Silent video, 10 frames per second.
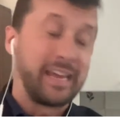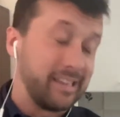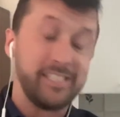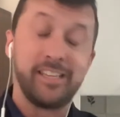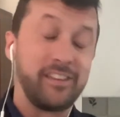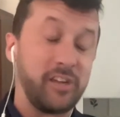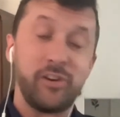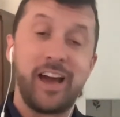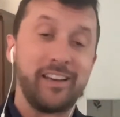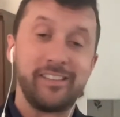at least in the
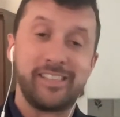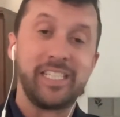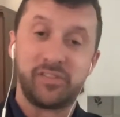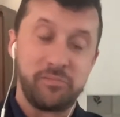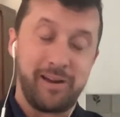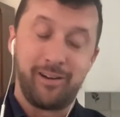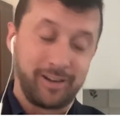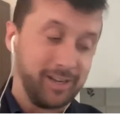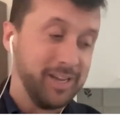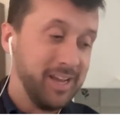United States of
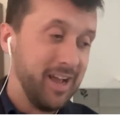America.